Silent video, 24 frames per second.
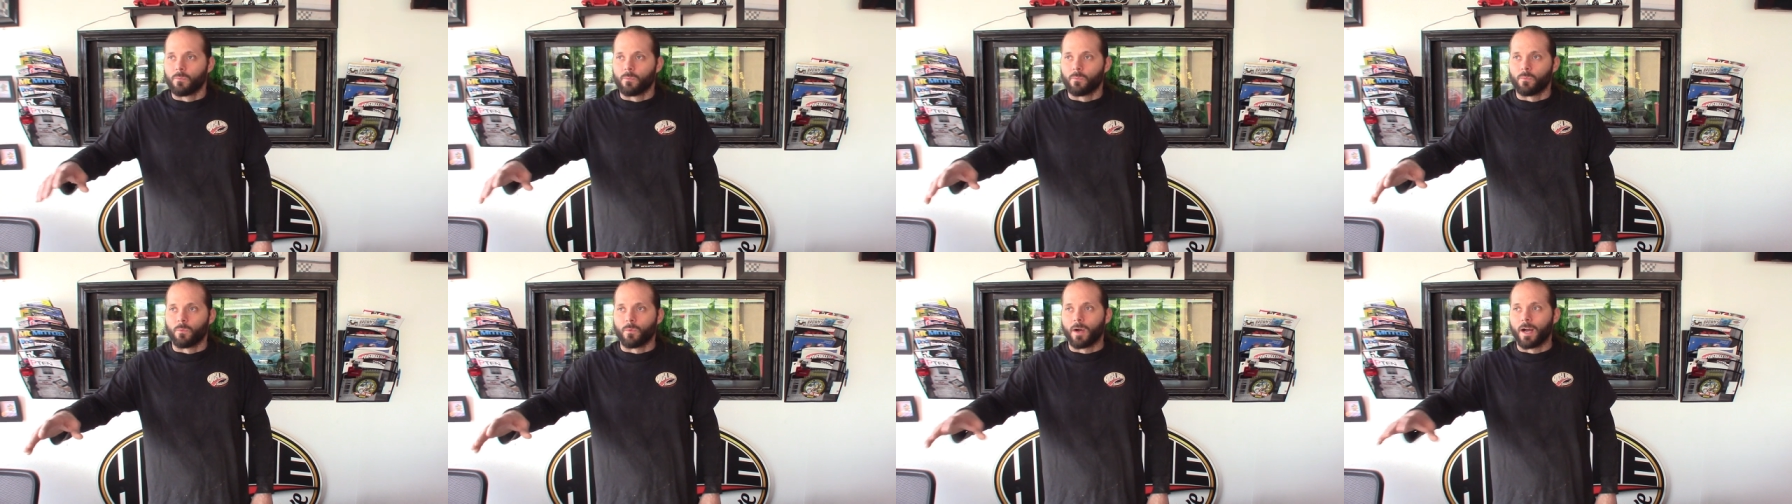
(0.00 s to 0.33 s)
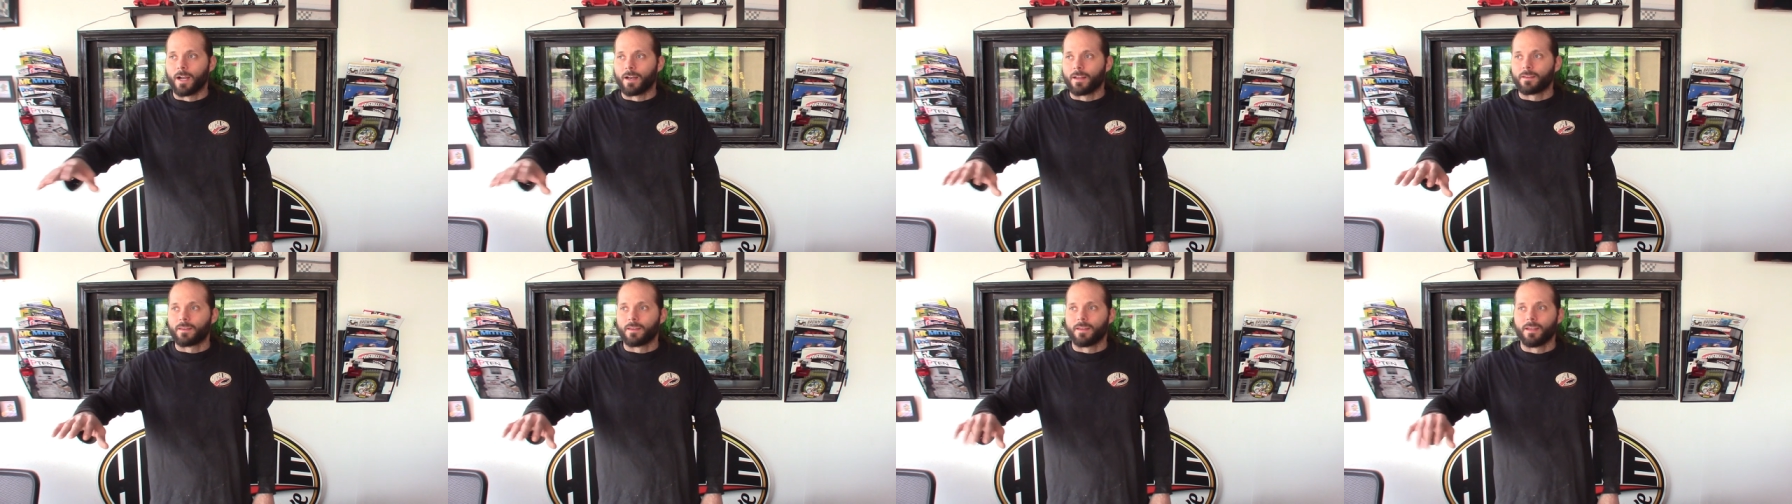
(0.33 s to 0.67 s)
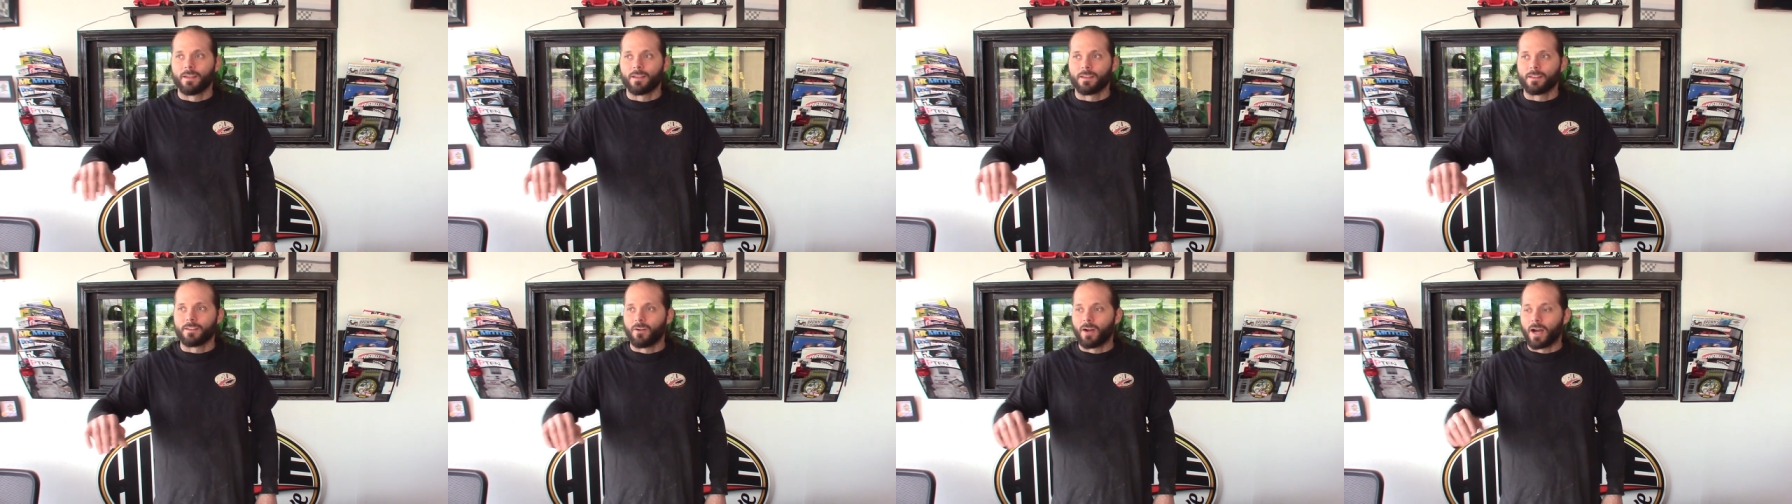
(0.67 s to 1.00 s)
wanted,
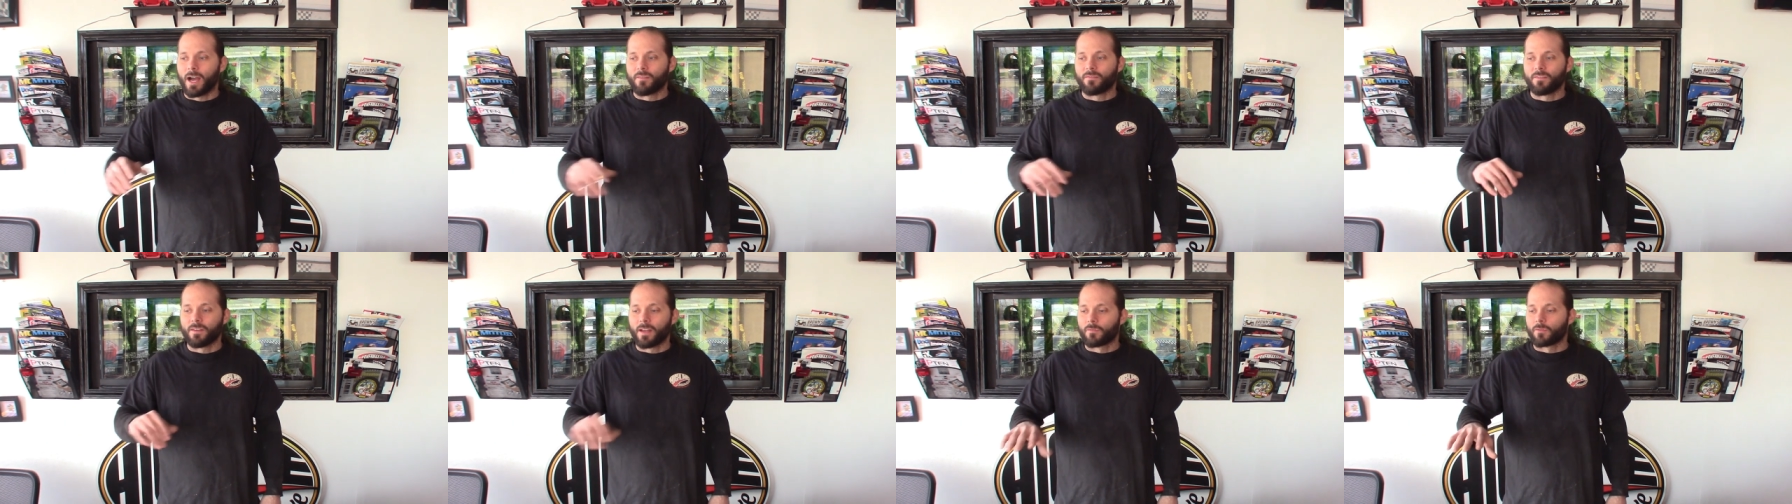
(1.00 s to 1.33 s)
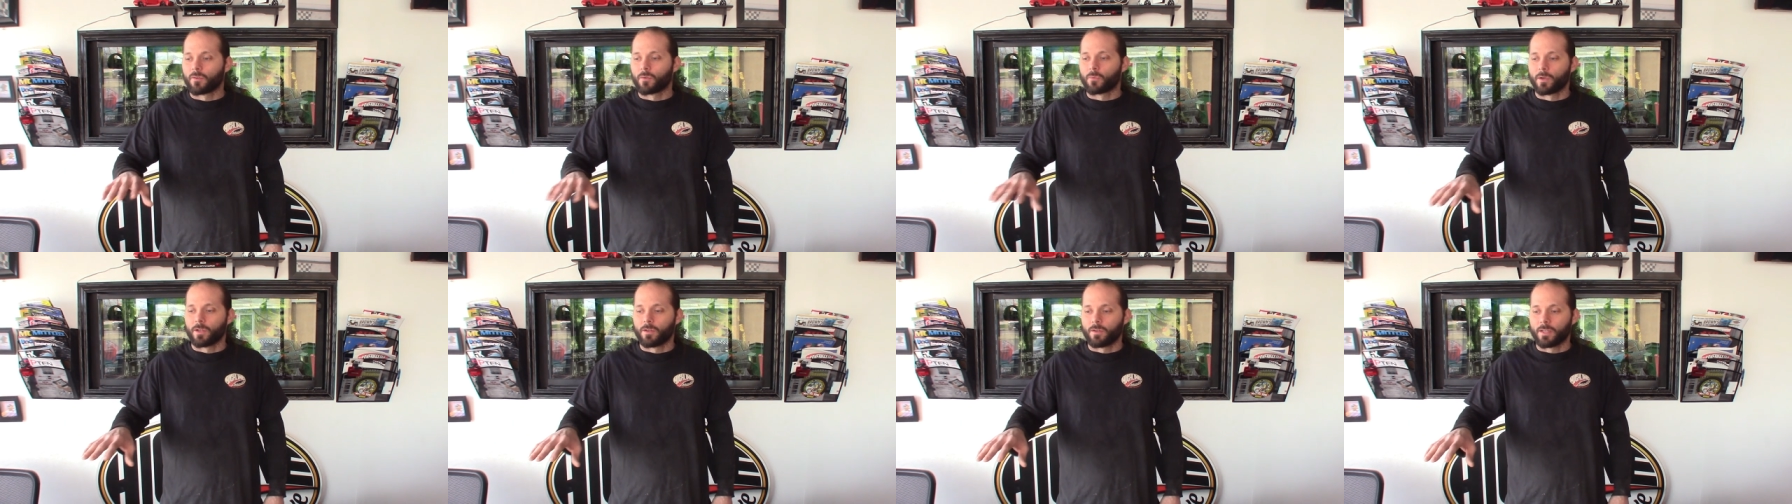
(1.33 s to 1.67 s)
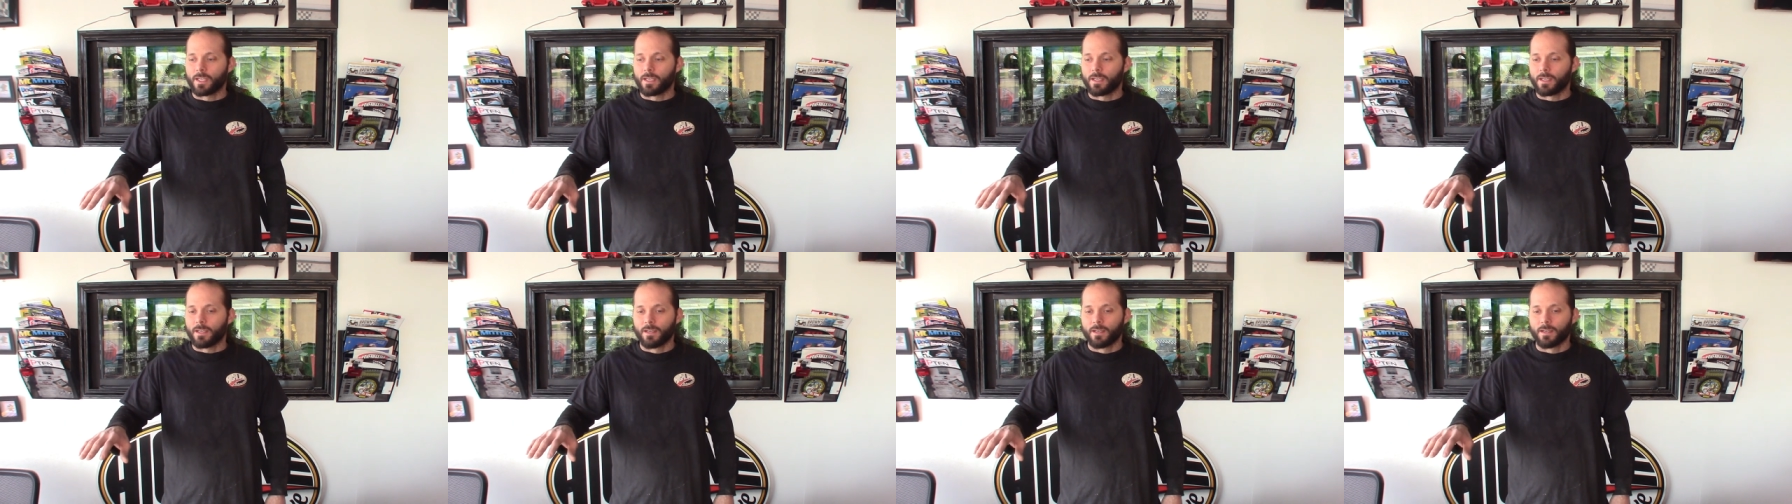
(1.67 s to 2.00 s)
you know, I've never
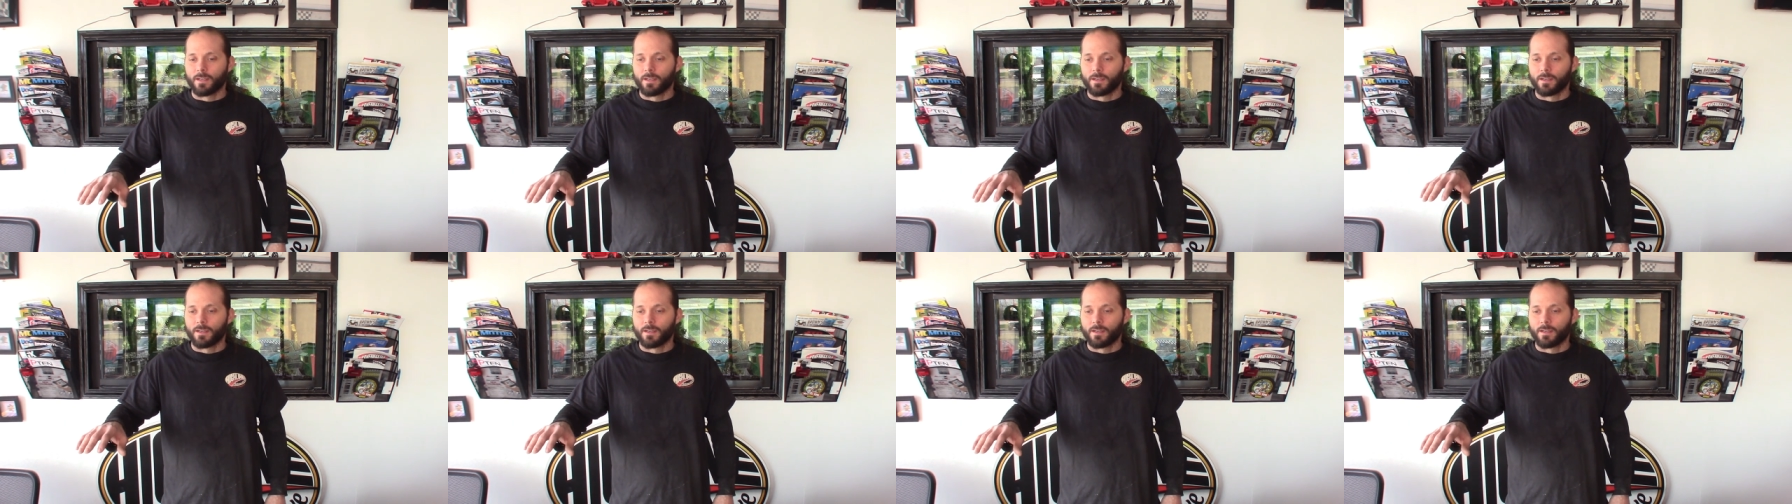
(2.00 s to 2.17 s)
really